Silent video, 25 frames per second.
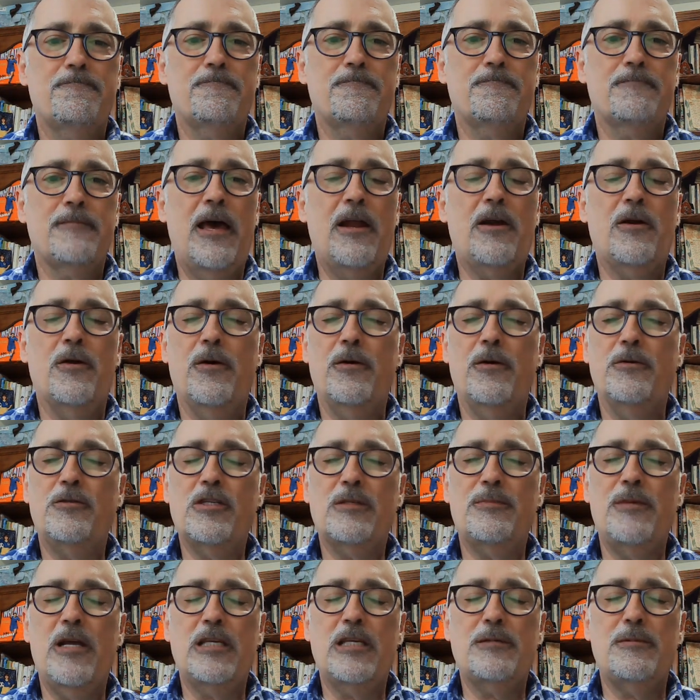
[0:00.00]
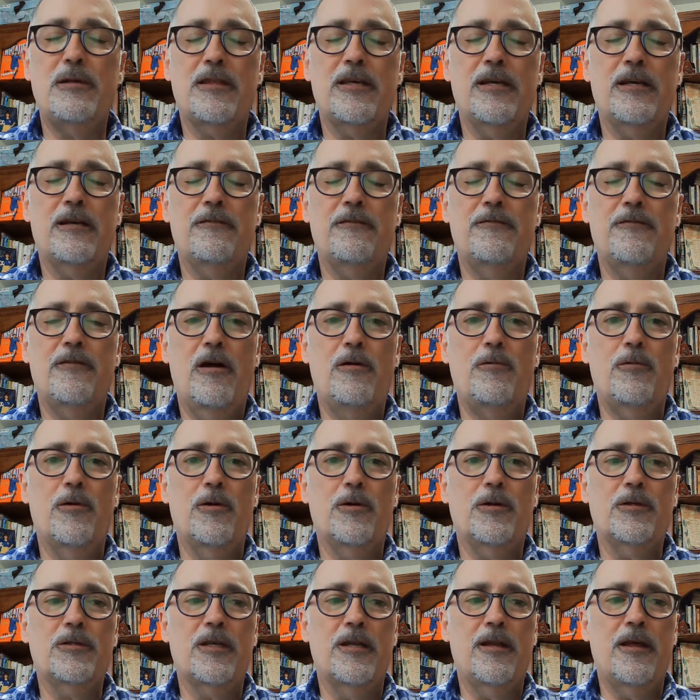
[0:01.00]
I don't know, it just makes me think of our
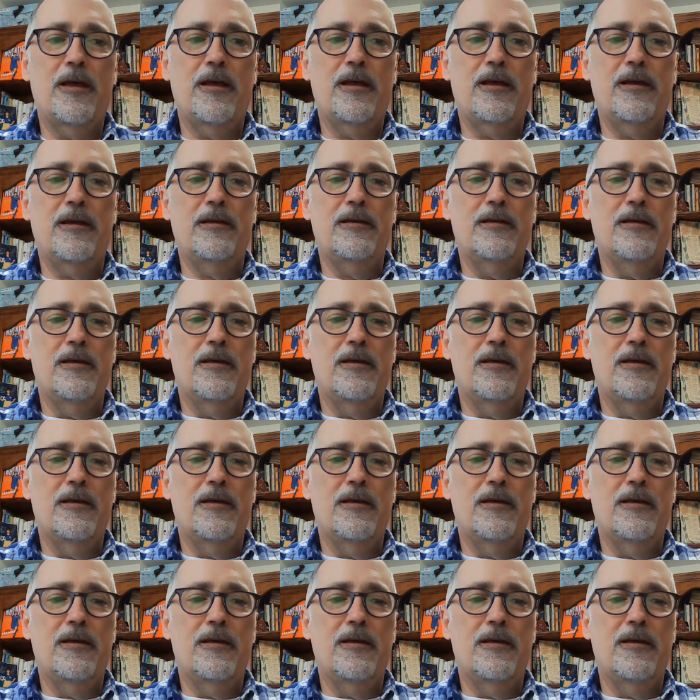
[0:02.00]
world today,